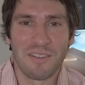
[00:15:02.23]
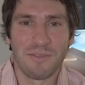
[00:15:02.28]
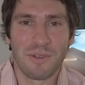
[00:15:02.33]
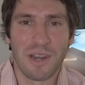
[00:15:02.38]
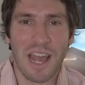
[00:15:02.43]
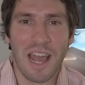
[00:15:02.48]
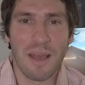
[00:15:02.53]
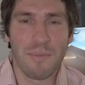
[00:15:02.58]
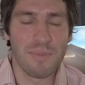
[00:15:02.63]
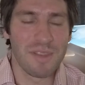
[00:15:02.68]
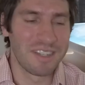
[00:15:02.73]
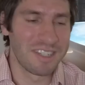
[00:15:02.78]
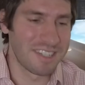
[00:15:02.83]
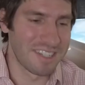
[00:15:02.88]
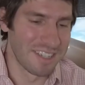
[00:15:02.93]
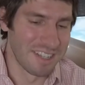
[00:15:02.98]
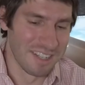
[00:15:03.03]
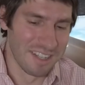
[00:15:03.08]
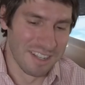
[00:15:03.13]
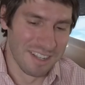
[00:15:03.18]
kind of what
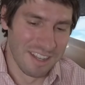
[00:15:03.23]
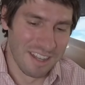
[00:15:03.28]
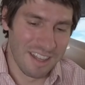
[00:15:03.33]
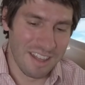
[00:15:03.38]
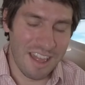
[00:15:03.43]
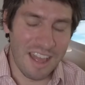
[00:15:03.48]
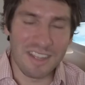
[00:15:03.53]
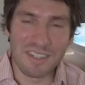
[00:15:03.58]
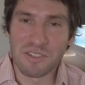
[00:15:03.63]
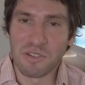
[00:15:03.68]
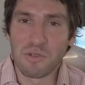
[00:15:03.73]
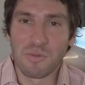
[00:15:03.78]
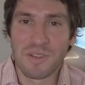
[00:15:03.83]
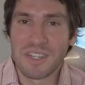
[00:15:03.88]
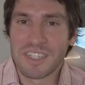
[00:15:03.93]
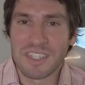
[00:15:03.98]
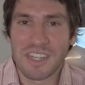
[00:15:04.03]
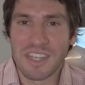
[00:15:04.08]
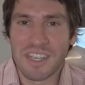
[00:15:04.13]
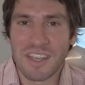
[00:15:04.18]
happens, as
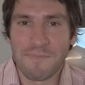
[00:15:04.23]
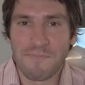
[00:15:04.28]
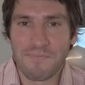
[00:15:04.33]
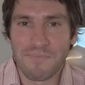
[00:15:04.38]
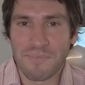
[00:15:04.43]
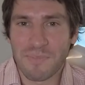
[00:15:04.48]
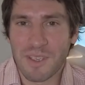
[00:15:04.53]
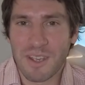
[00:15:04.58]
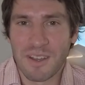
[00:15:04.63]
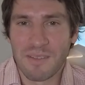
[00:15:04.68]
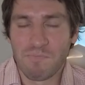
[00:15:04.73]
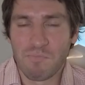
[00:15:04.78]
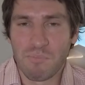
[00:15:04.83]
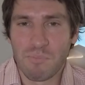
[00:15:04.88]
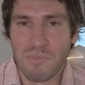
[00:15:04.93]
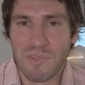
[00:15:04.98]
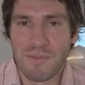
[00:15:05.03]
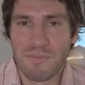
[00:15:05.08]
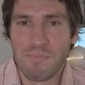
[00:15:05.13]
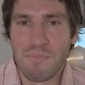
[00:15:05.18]
always, like
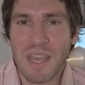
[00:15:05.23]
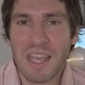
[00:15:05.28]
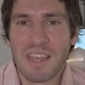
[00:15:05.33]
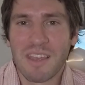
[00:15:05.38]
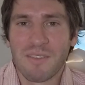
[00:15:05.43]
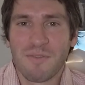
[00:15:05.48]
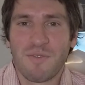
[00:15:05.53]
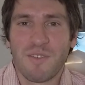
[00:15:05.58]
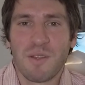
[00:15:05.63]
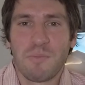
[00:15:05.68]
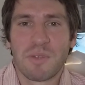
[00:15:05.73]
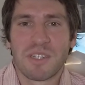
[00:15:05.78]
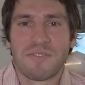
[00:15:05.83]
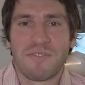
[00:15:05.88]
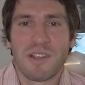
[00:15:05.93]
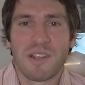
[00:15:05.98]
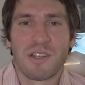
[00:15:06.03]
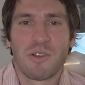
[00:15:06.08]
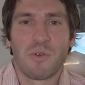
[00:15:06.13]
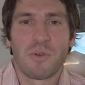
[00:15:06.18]
making a film is
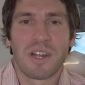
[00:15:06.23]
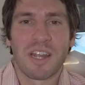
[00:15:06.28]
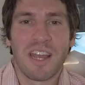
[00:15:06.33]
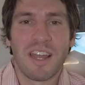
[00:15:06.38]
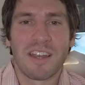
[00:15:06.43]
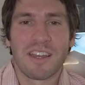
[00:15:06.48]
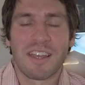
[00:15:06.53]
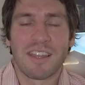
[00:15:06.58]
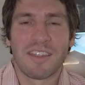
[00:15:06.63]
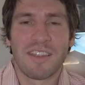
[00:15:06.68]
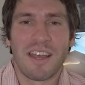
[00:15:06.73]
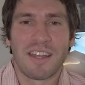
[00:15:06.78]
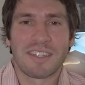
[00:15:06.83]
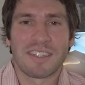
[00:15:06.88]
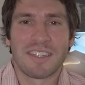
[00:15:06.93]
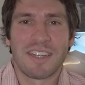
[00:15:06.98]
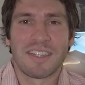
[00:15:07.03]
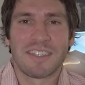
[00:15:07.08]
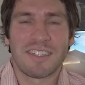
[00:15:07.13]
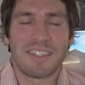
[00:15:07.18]
very organic in
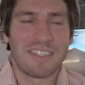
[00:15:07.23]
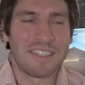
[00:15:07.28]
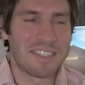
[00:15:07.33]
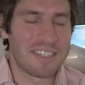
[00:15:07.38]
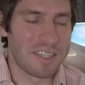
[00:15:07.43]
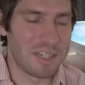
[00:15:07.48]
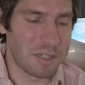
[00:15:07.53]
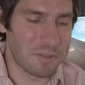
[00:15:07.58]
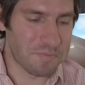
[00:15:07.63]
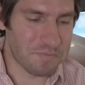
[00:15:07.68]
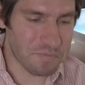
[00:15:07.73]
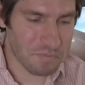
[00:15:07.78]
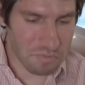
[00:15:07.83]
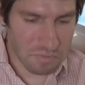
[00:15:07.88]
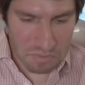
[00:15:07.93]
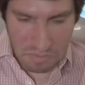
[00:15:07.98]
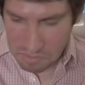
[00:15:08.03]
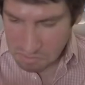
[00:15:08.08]
that sense. And so,